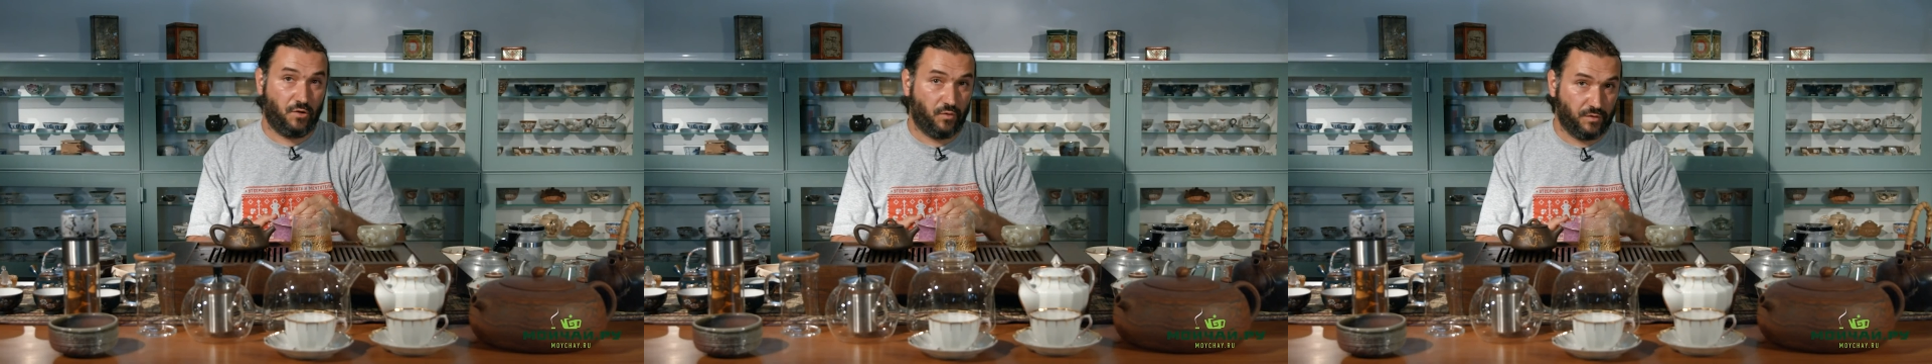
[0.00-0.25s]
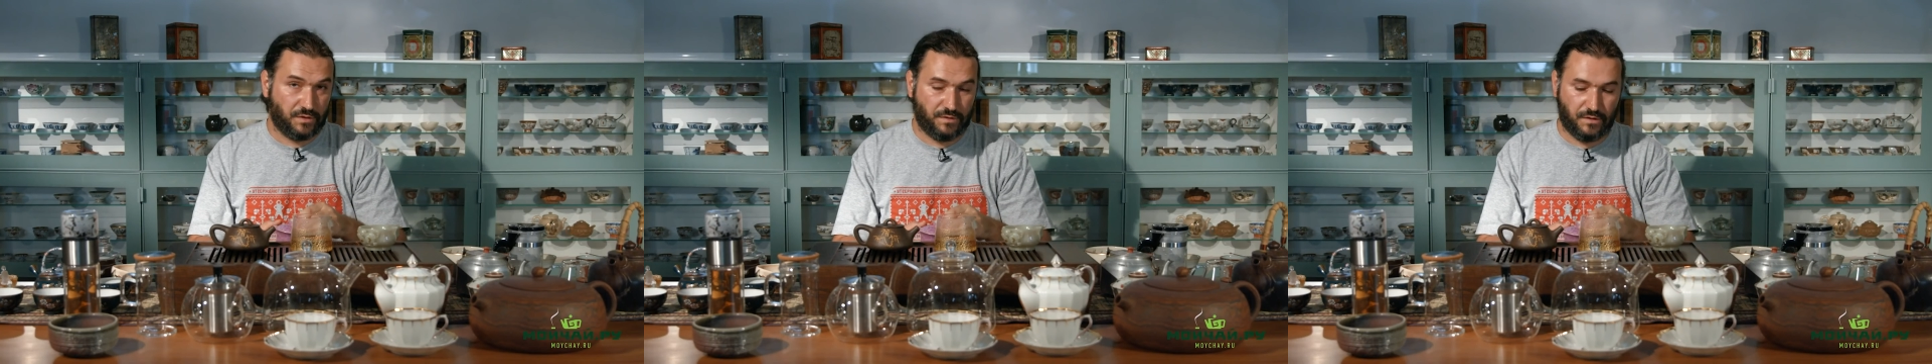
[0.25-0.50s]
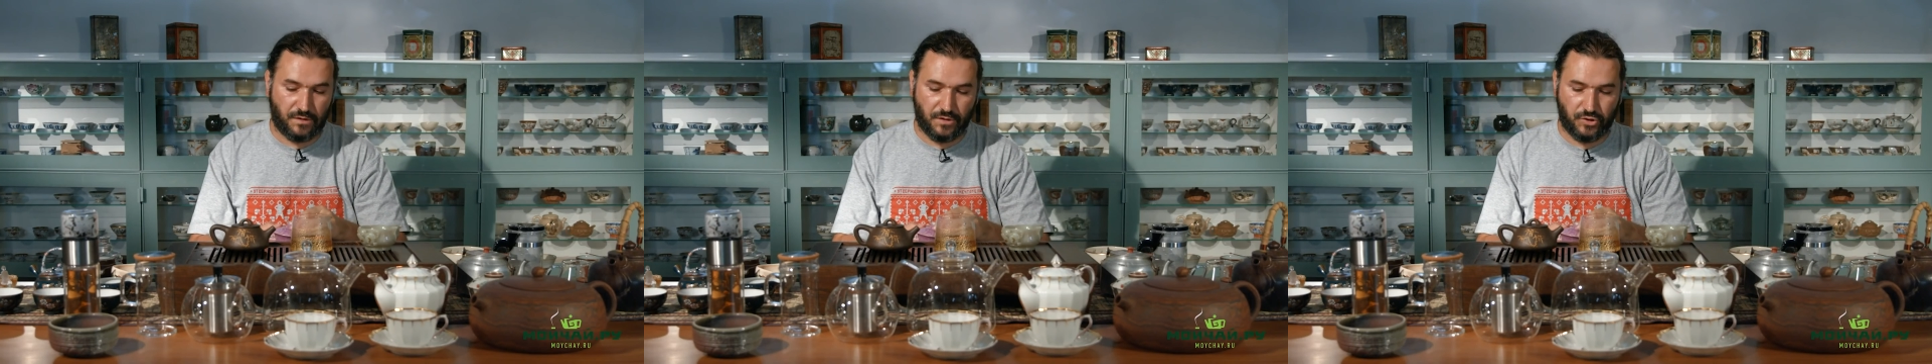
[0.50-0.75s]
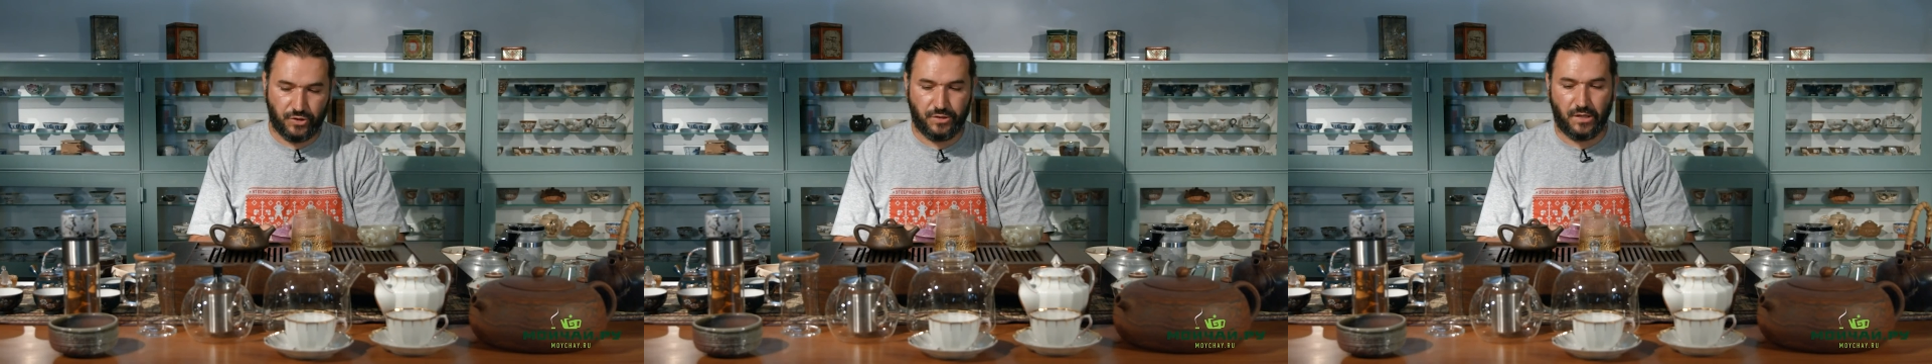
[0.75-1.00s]

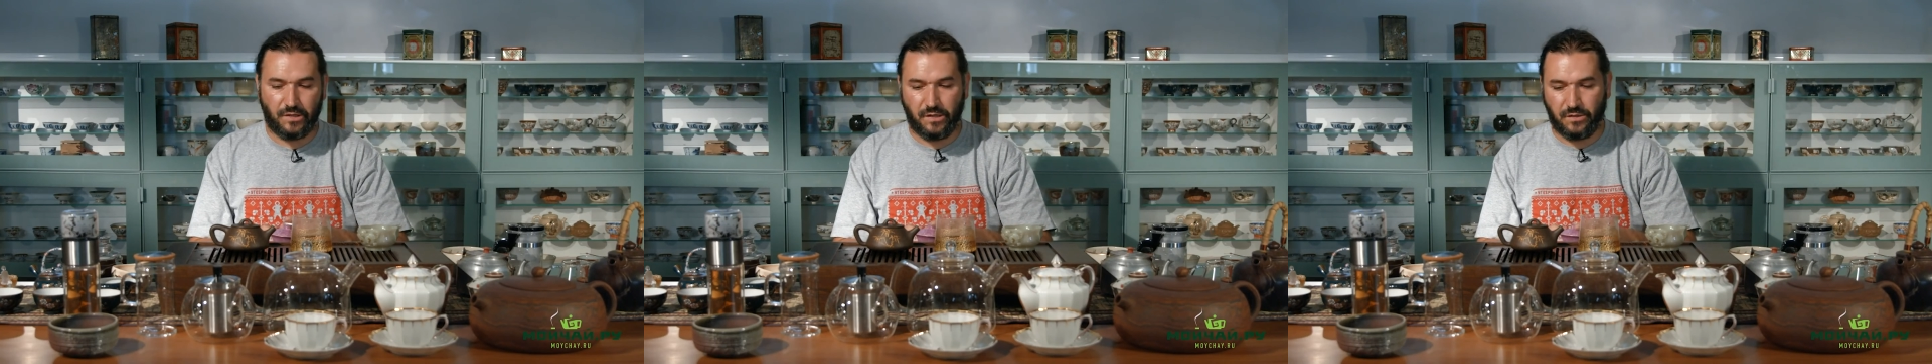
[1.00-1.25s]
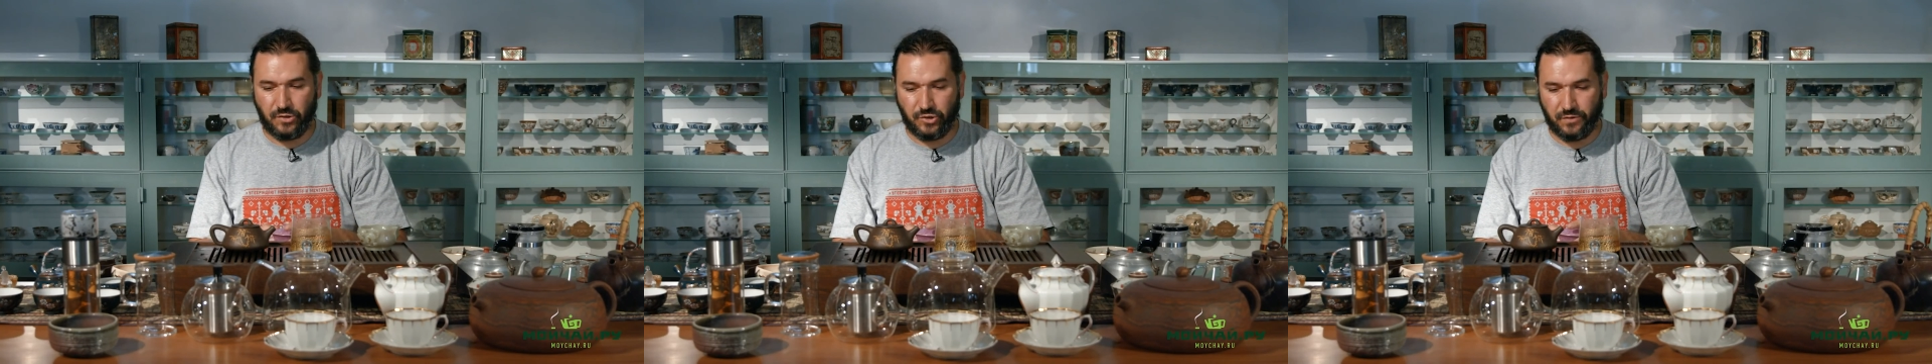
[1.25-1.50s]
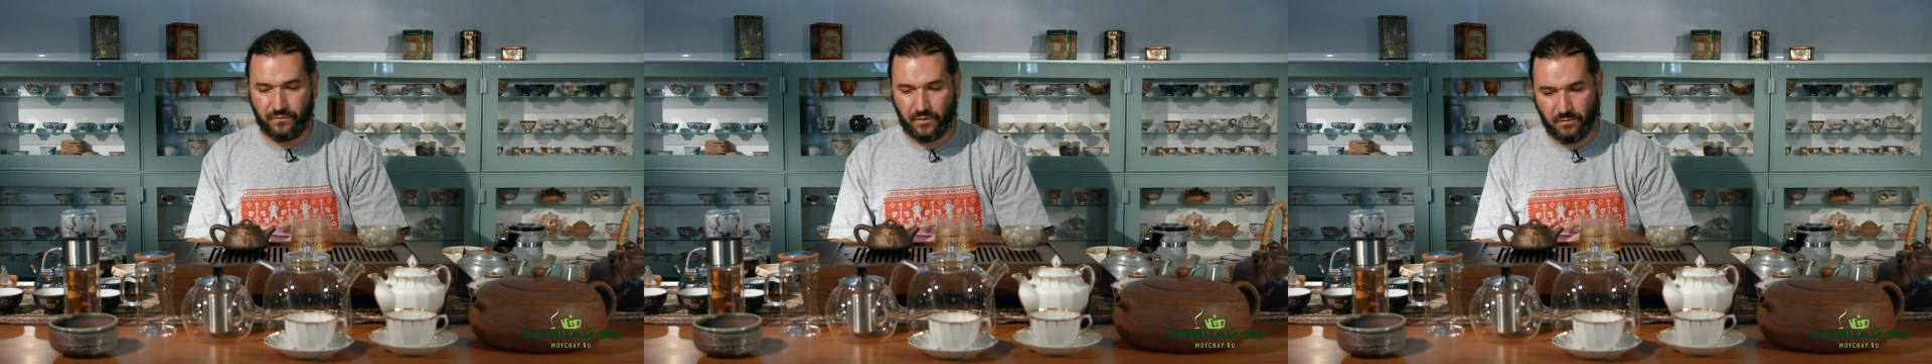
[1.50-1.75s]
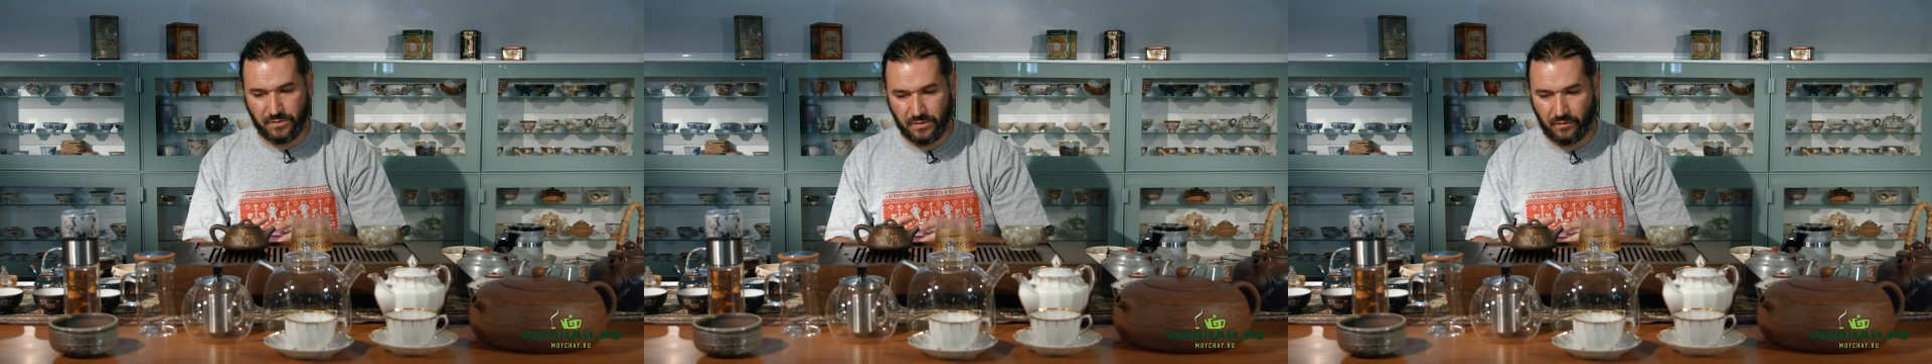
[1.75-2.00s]
teas, green, light
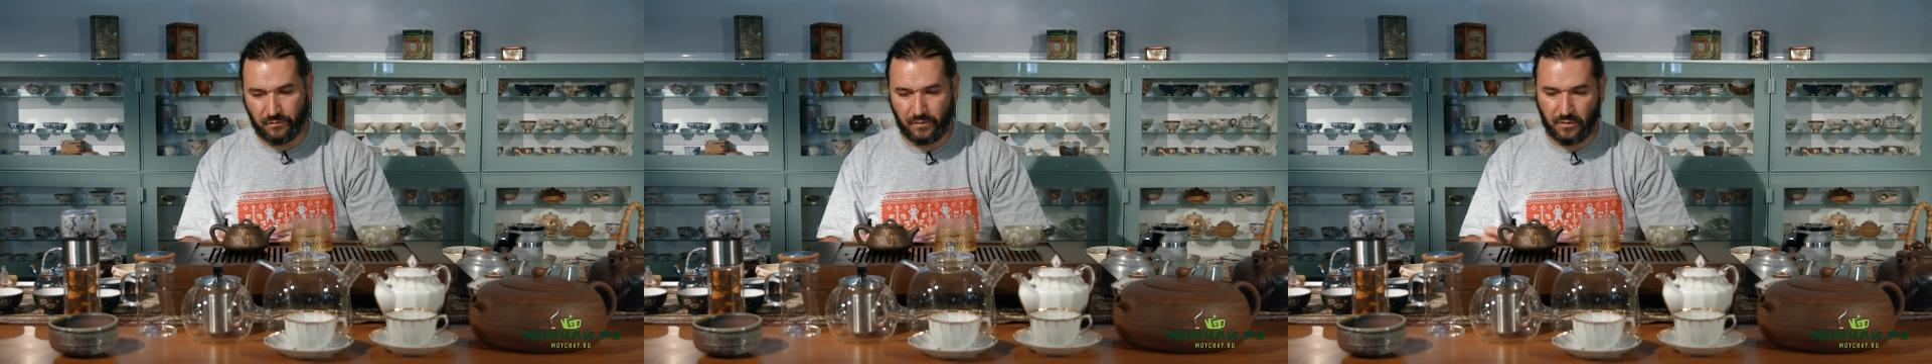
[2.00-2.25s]
teas.